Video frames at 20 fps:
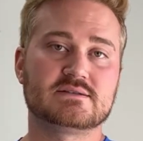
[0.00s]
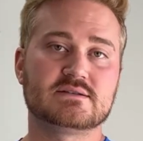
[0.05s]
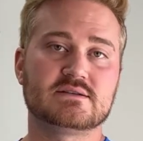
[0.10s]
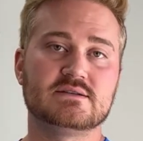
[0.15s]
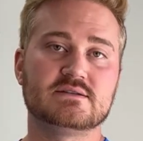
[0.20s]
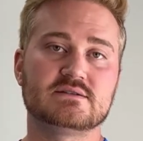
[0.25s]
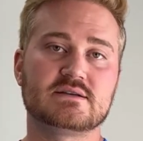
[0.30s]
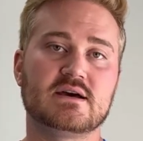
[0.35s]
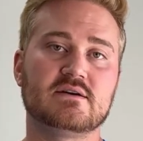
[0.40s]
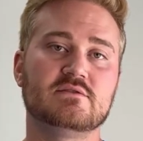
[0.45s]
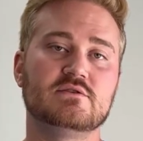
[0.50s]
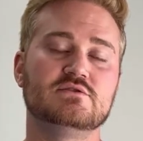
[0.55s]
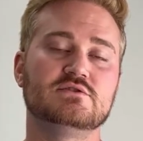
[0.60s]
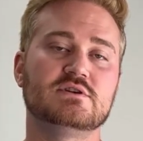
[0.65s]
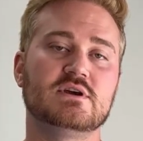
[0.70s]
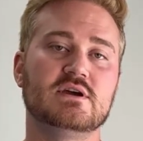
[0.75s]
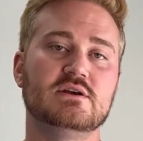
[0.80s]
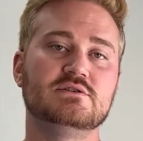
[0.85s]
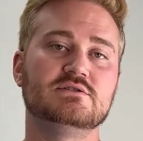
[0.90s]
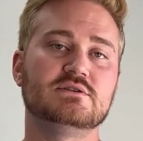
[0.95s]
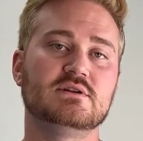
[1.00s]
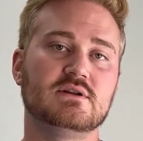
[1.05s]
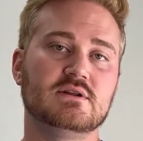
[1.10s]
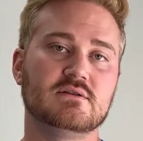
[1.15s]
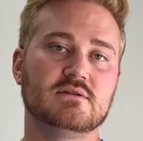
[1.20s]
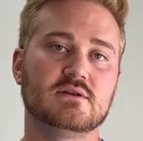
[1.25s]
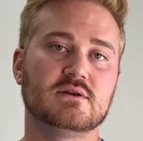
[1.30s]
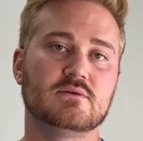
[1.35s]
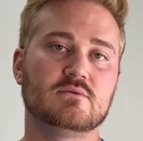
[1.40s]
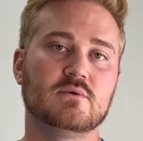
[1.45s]
is, have you changed
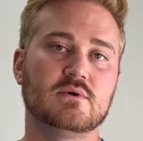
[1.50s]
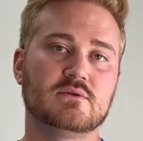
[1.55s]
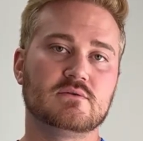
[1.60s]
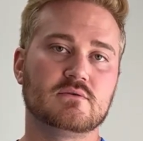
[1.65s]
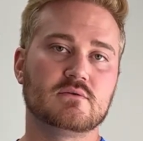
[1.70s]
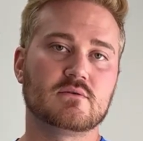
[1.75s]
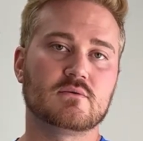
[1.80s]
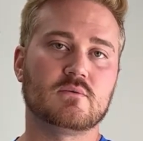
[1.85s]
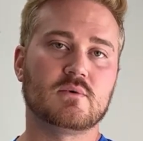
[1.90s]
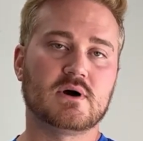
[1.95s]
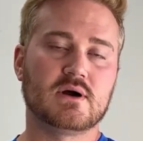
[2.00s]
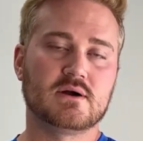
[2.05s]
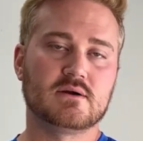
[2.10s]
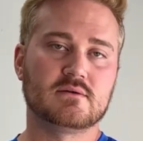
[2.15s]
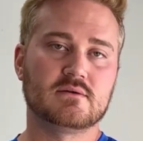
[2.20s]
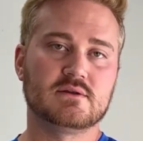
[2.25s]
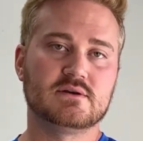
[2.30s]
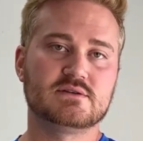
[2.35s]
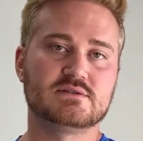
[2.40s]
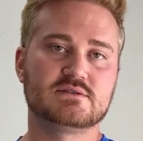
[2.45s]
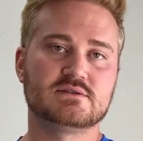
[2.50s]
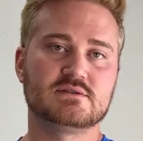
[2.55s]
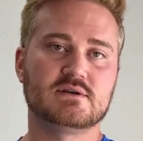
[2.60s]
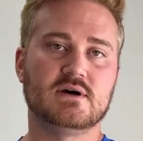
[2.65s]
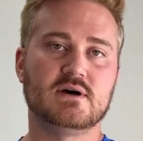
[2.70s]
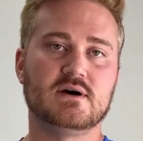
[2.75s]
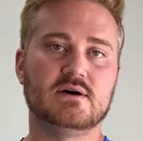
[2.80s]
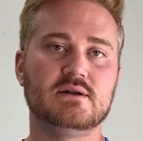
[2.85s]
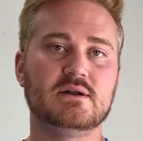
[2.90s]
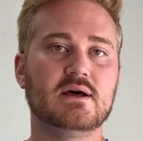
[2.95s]
anything with your wireless
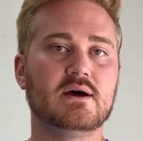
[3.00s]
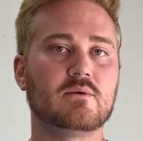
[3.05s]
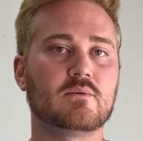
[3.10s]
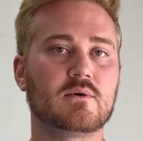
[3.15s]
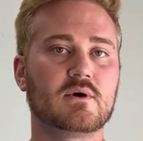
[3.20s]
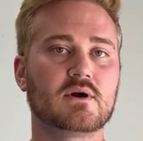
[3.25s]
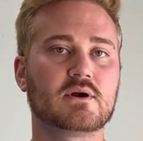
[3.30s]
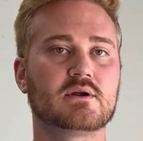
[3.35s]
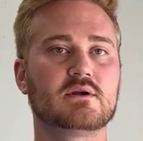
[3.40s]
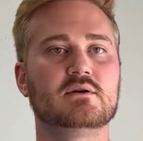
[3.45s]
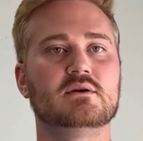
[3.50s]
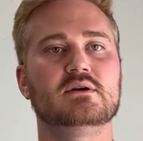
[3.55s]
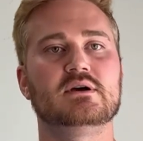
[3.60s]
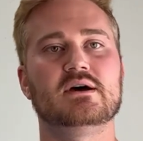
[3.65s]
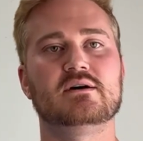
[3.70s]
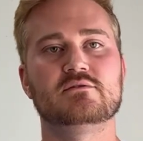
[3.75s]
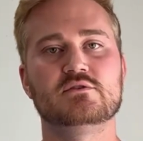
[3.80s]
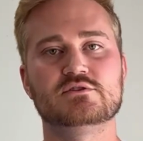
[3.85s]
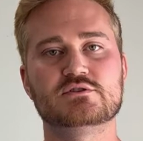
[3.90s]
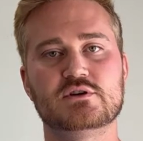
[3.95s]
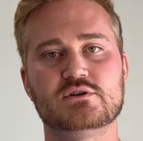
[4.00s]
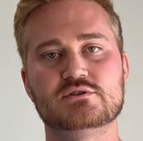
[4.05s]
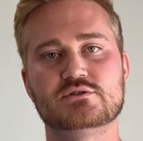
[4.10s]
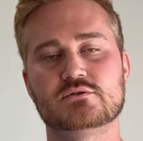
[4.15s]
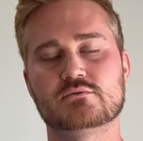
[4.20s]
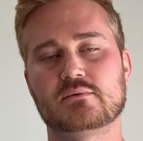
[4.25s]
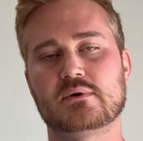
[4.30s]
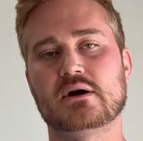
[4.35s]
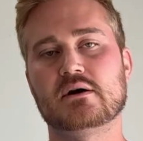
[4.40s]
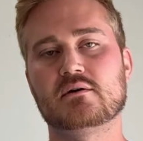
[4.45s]
network? Have you changed
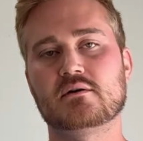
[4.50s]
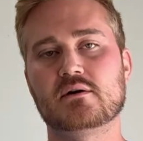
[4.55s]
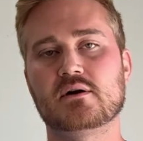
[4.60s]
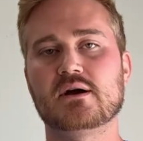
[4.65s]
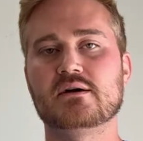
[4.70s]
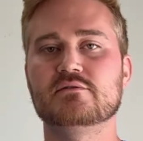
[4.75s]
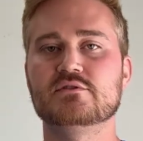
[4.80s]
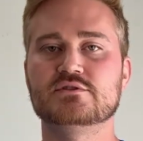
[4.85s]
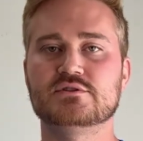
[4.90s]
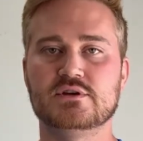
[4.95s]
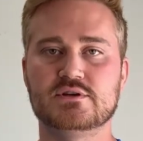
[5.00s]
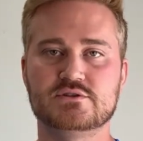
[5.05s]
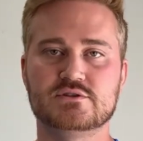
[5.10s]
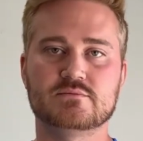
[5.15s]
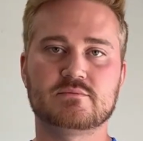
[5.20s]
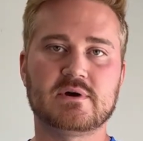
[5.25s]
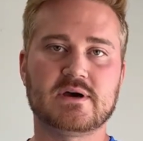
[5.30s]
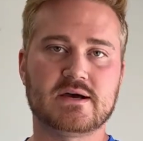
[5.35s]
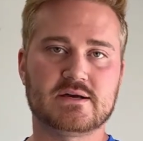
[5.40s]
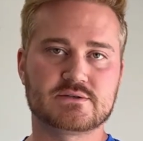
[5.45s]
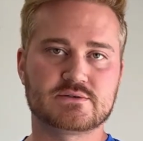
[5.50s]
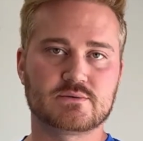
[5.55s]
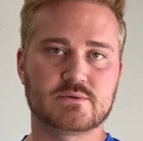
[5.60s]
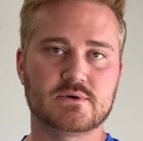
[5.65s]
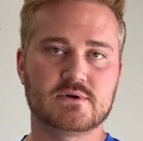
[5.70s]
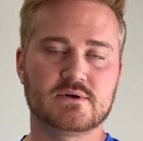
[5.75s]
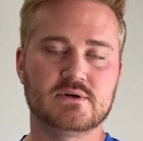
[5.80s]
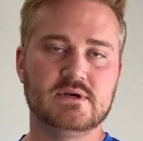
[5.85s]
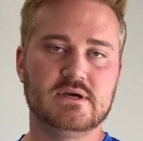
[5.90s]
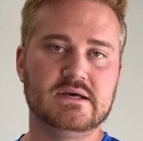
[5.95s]
your router? Have you changed your
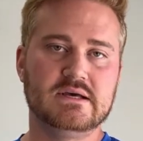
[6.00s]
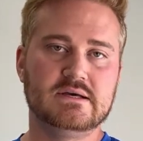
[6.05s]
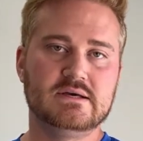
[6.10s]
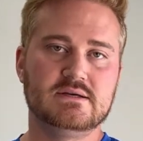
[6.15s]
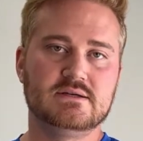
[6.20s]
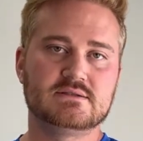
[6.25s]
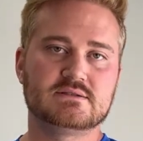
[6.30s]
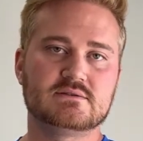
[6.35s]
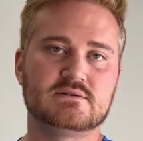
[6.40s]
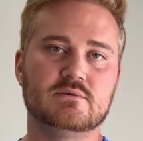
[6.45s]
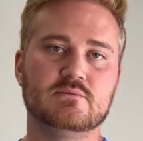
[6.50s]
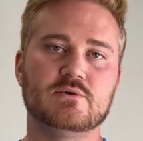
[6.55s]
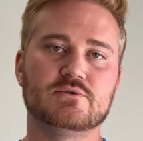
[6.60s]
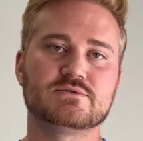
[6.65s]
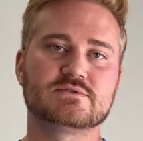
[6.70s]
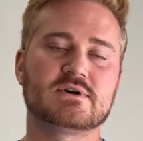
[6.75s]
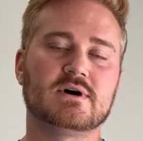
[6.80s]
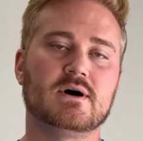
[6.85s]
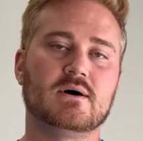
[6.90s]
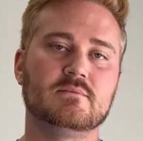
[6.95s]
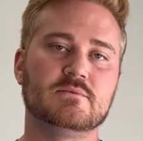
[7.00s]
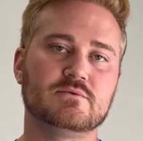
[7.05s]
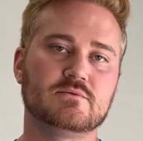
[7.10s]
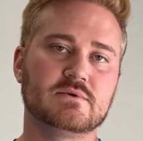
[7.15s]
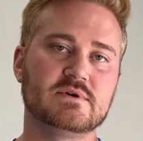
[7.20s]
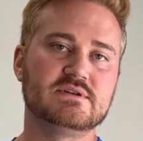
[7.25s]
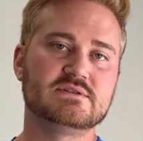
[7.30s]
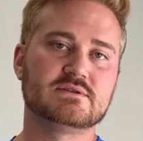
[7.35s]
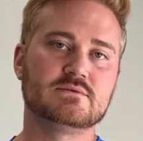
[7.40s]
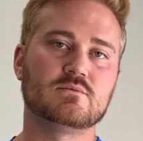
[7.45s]
password? It's the most common
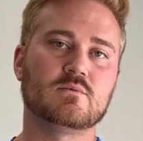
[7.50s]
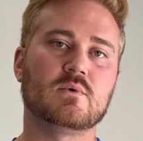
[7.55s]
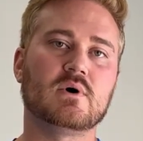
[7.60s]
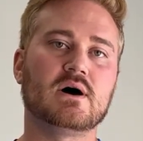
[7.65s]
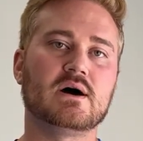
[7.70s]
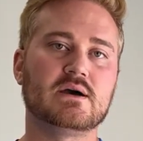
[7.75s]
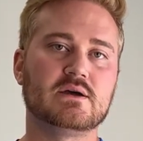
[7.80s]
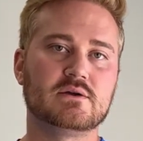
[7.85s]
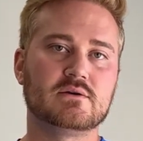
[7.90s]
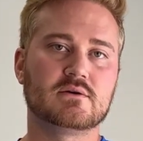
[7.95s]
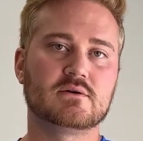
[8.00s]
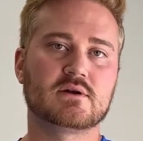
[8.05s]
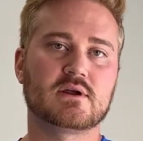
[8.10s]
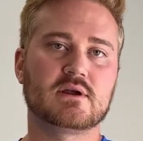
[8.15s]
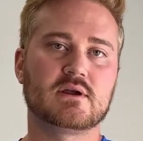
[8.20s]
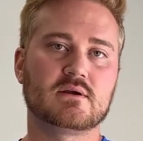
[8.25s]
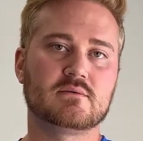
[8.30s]
reason why your